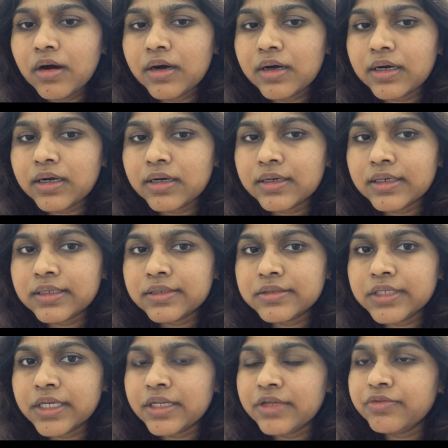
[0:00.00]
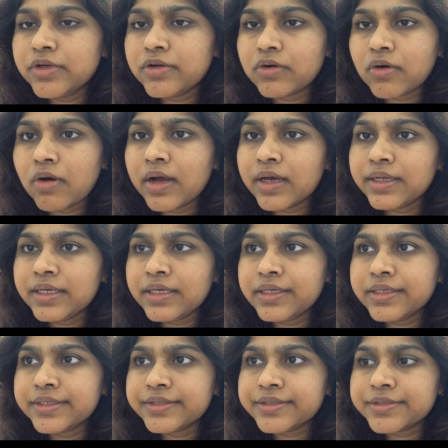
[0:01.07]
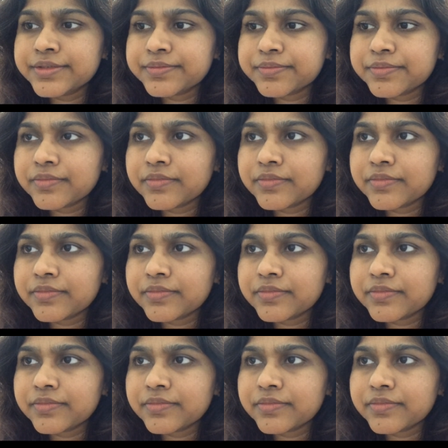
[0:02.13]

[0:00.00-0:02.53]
and even raw honey is